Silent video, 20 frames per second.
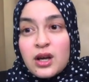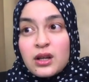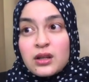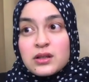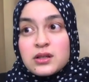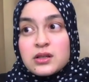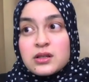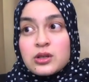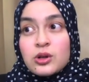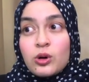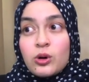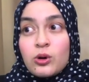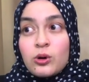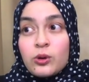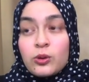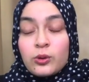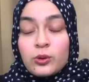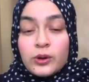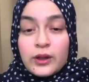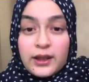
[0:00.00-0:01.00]

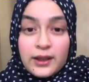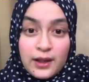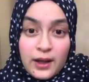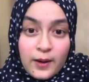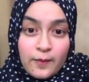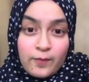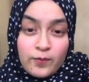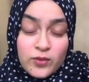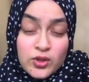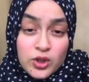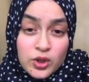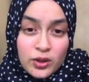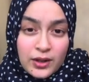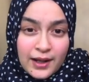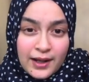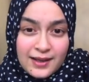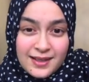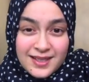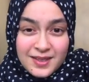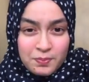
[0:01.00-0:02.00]
So yeah, so
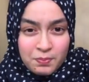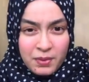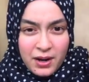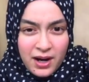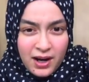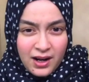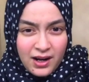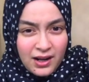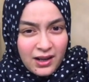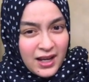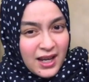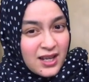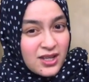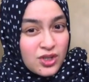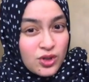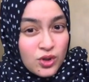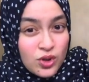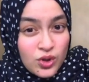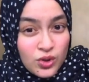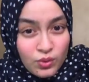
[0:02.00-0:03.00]
like spa
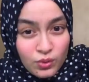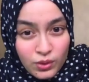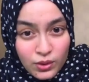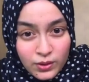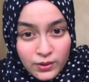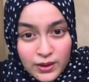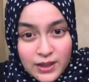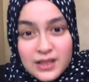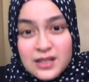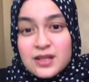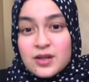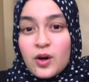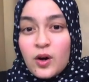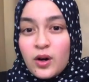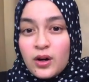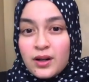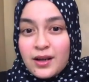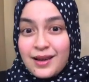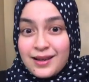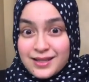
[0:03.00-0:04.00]
as usual is not